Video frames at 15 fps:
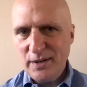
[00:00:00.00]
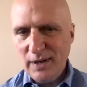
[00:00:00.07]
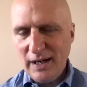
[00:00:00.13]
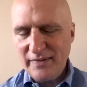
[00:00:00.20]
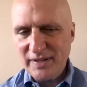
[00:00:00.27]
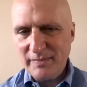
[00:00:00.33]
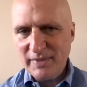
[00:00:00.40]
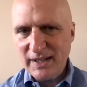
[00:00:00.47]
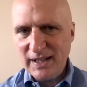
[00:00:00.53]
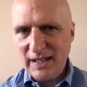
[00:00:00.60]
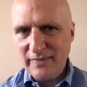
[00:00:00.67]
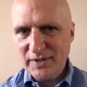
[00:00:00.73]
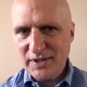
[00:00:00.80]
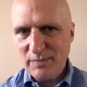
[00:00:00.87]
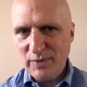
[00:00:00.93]
Then you have something to
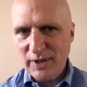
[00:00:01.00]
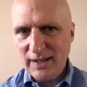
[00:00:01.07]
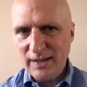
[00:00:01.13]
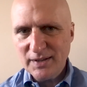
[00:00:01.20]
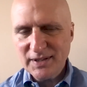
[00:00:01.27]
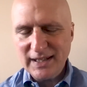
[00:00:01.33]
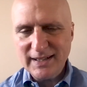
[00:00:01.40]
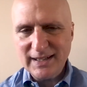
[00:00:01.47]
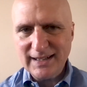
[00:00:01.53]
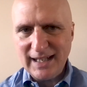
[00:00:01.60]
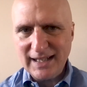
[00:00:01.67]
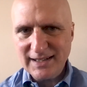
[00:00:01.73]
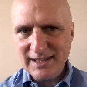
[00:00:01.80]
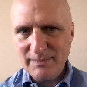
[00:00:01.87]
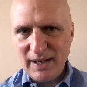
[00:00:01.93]
give to someone else. I think
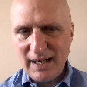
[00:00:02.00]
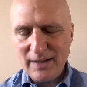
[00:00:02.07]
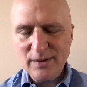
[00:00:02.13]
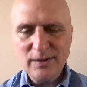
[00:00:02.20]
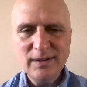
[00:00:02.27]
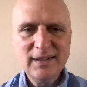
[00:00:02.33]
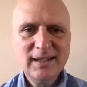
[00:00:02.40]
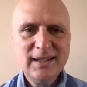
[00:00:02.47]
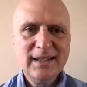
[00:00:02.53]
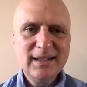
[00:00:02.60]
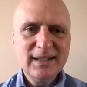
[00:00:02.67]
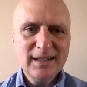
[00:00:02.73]
that's the pattern.